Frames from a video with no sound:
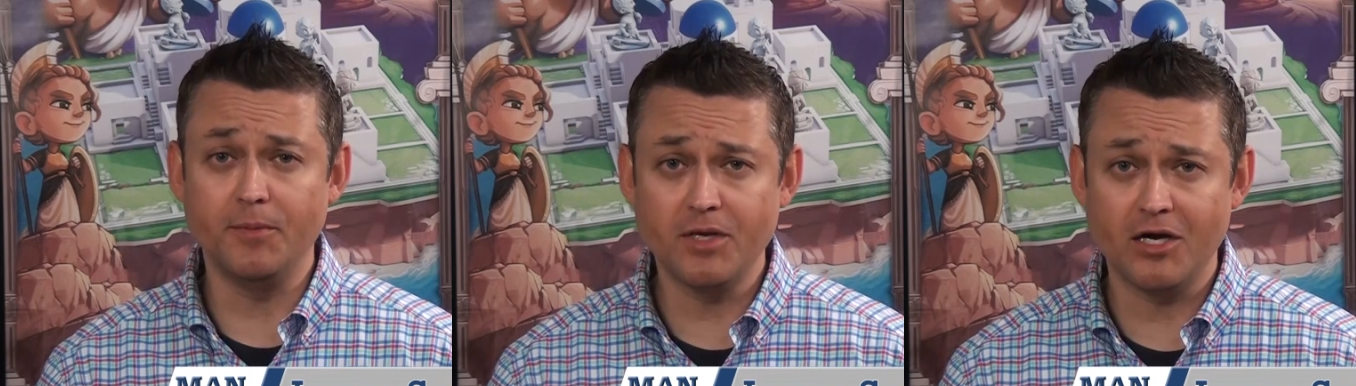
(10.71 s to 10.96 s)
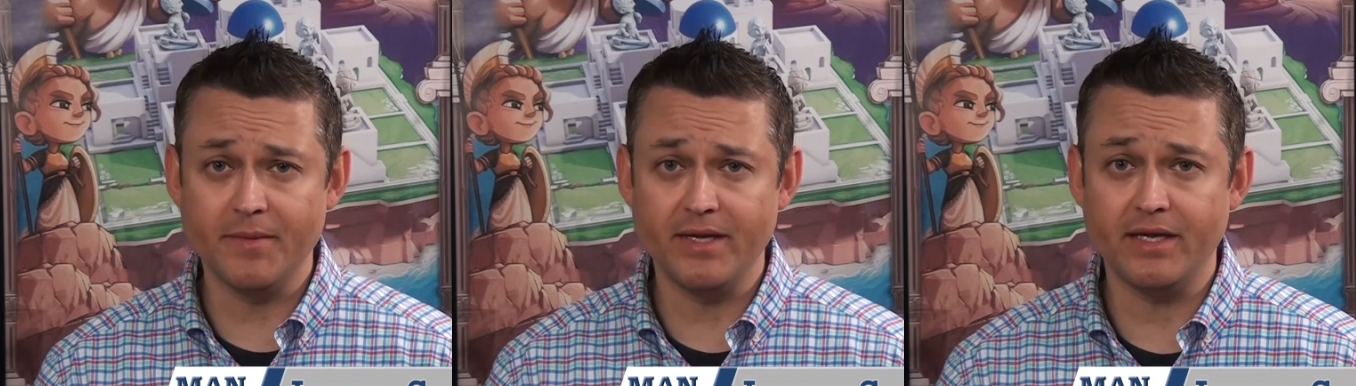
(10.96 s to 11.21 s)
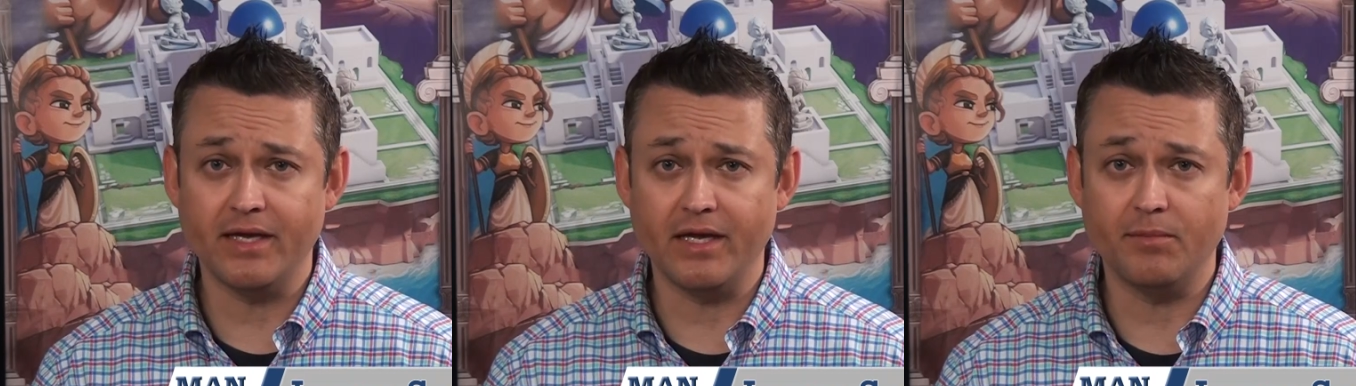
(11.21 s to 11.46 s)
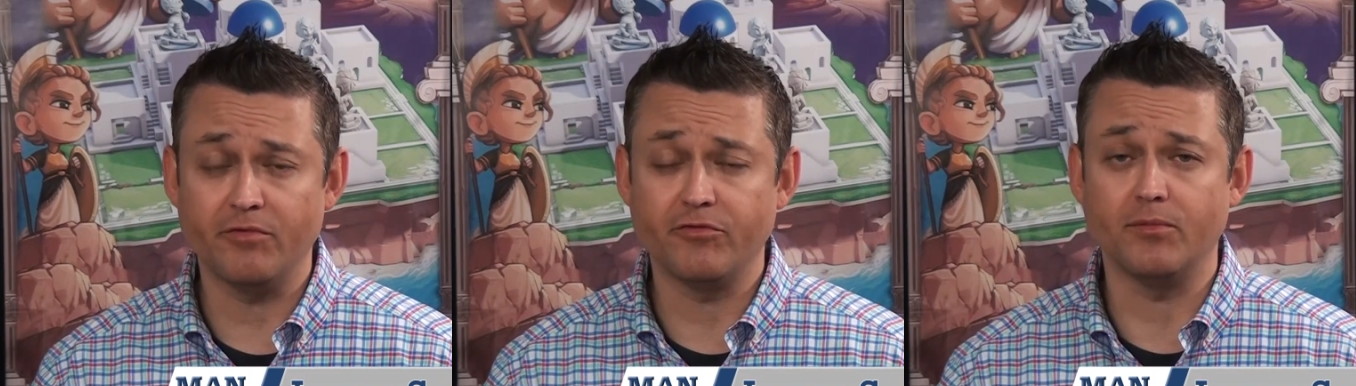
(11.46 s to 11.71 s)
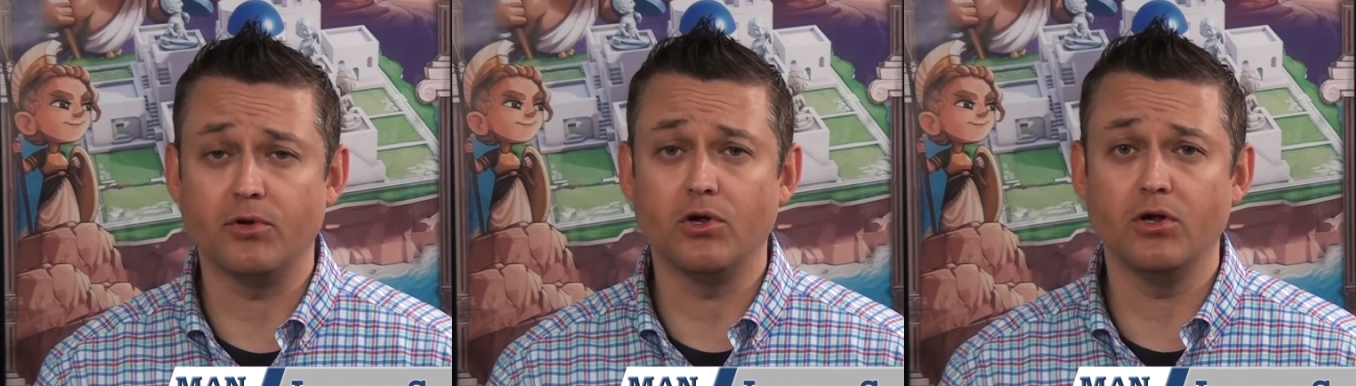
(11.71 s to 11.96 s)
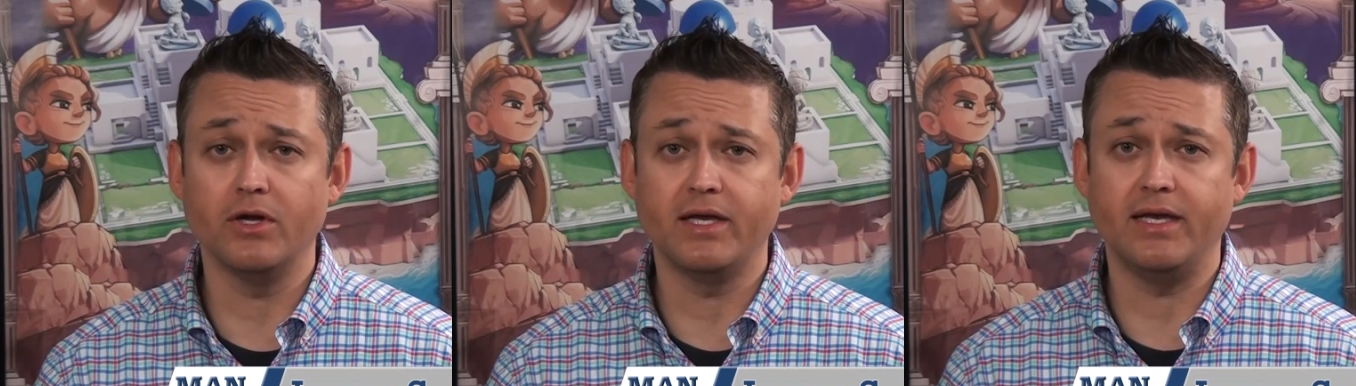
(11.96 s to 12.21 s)
Speaker 1: upcoming game from
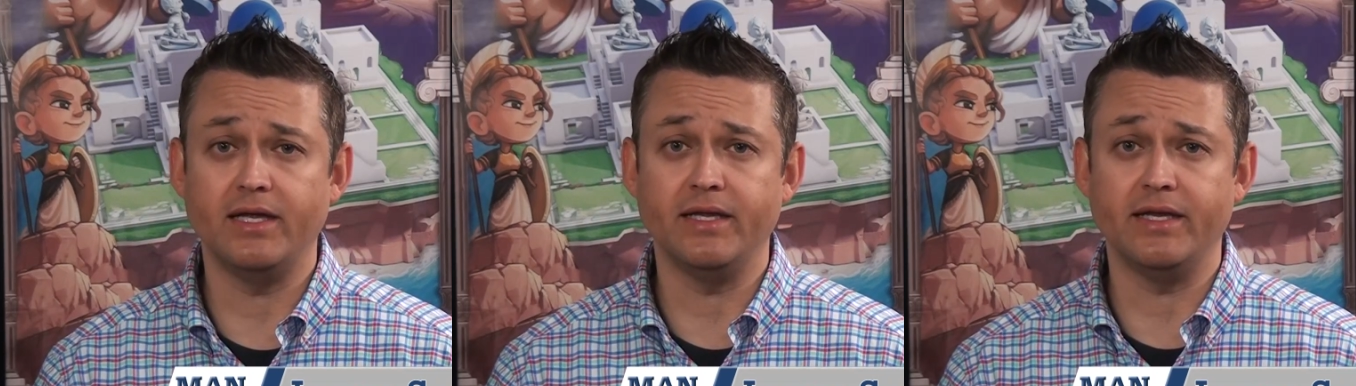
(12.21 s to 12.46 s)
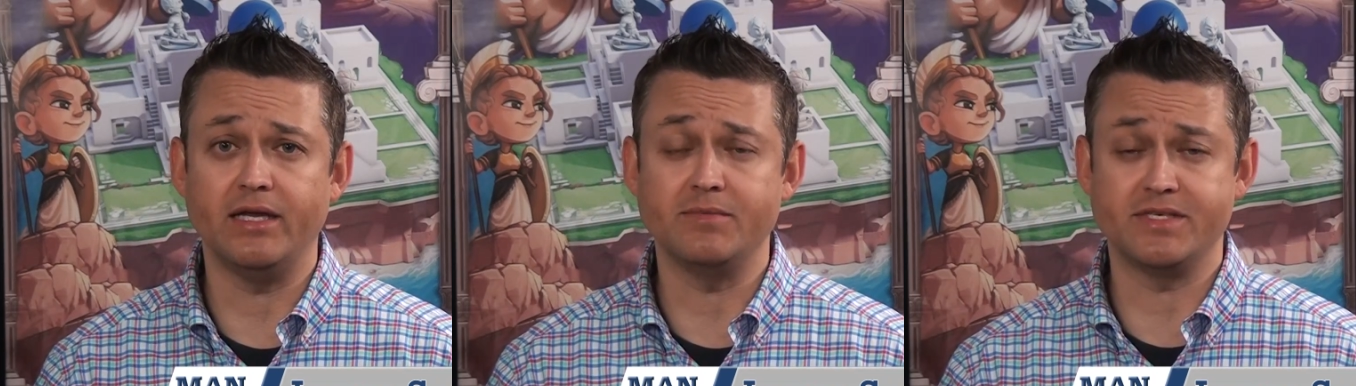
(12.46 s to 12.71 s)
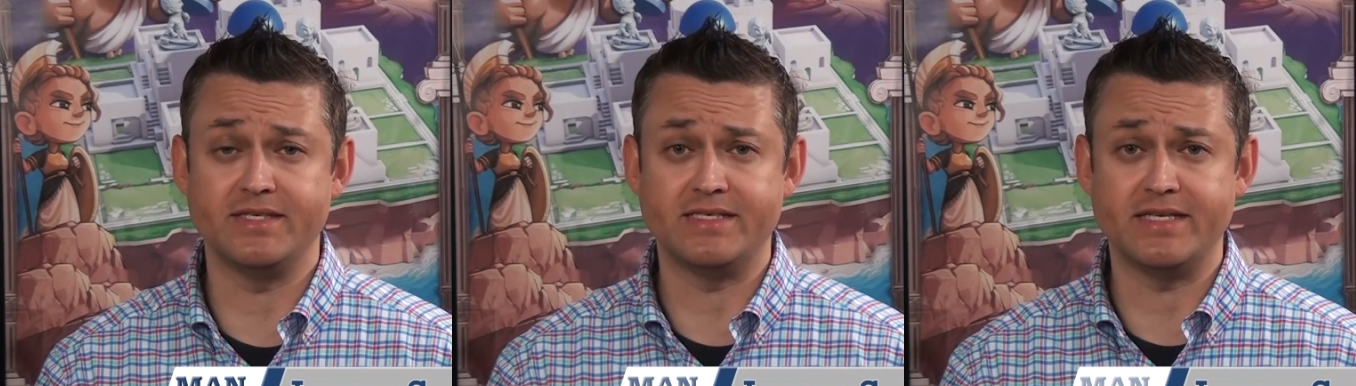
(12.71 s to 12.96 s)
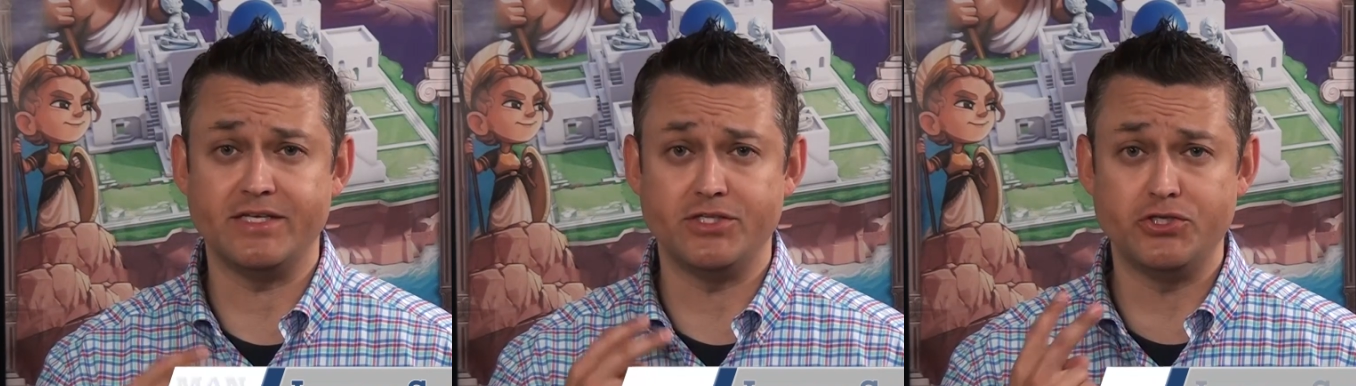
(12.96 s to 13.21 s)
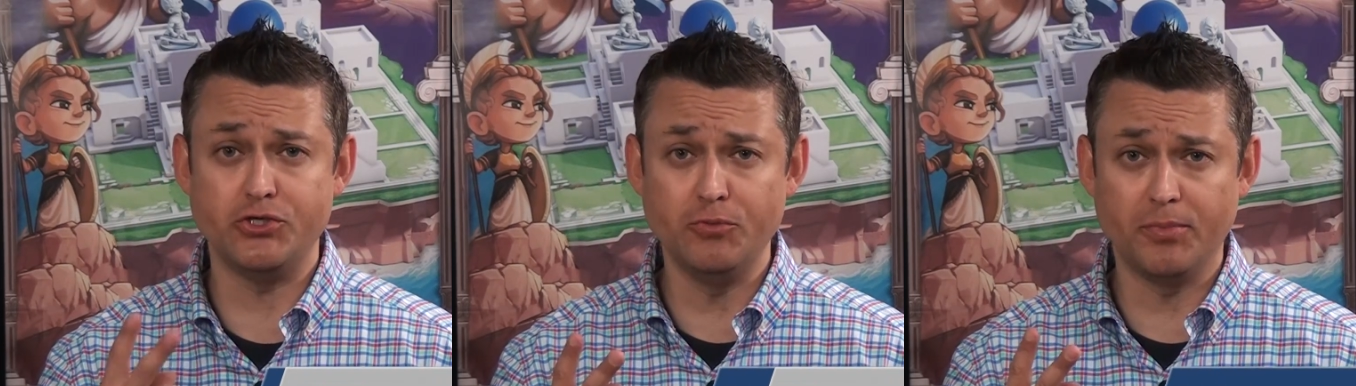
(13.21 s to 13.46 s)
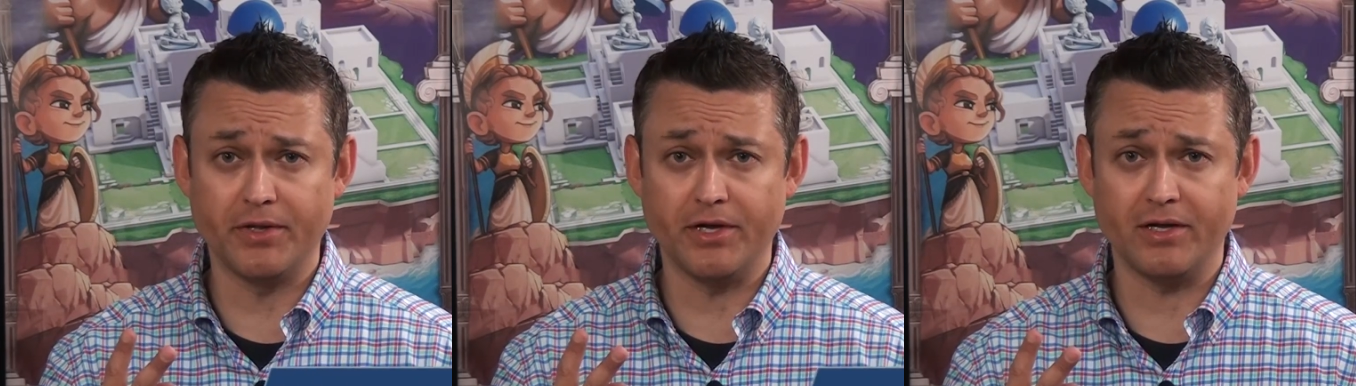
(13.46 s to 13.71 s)
Hurrican Games. It is a
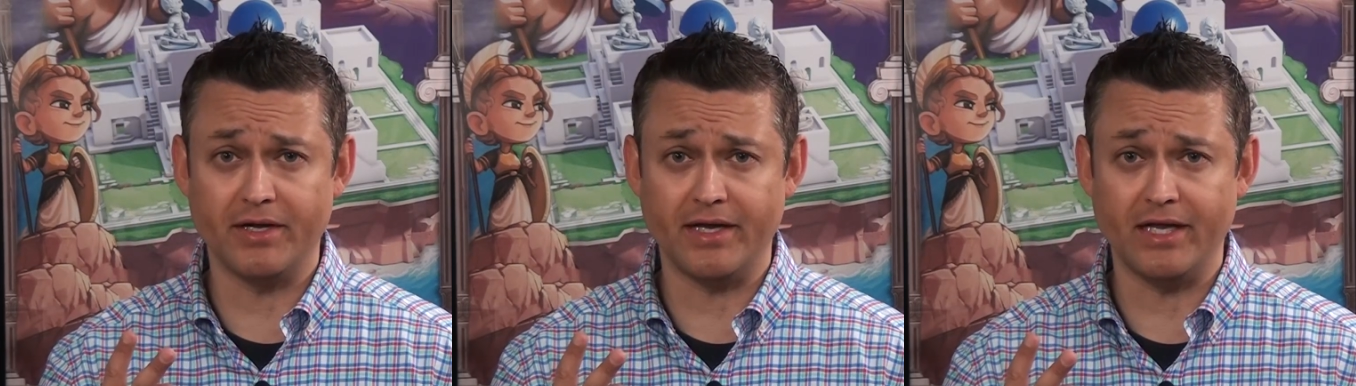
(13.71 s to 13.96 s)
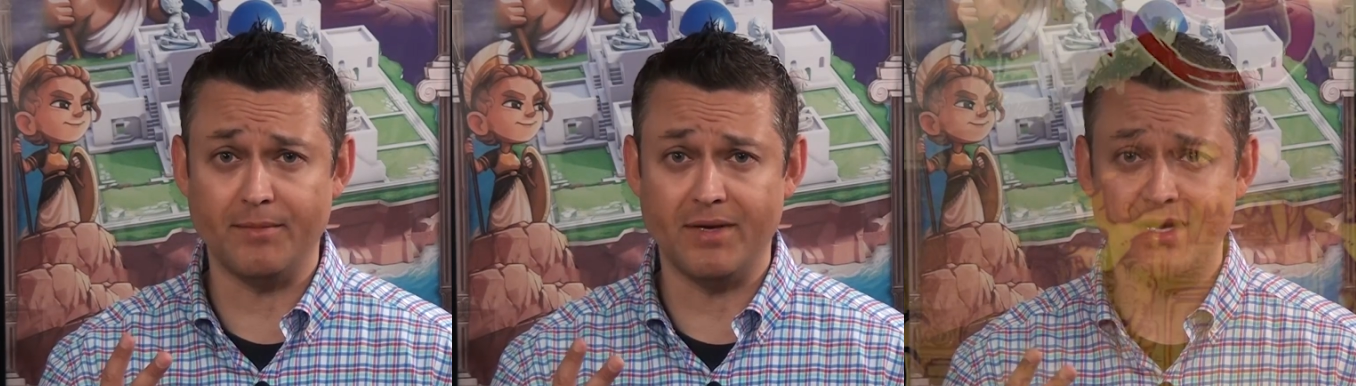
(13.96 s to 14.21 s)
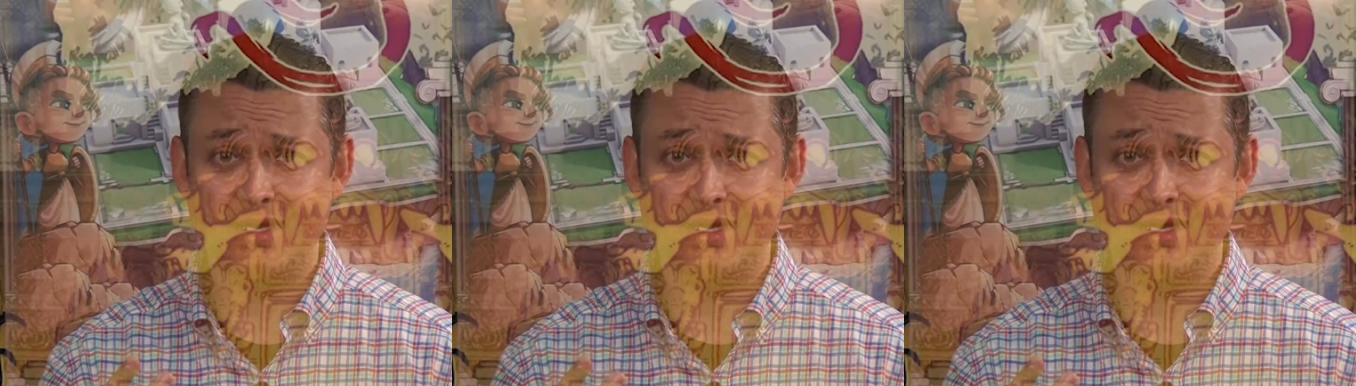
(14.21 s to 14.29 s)
two-player game,